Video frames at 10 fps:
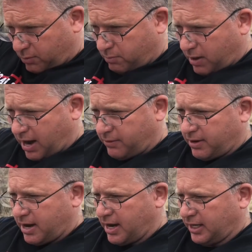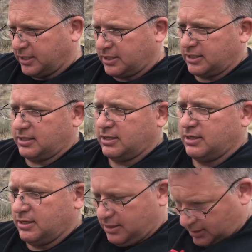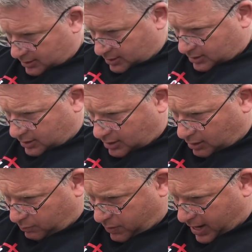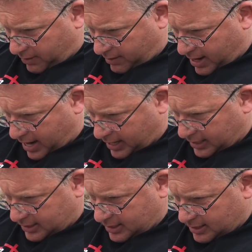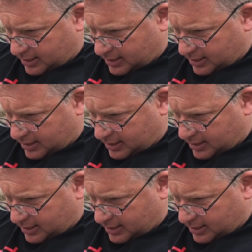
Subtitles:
power eggs. They're called power eggs.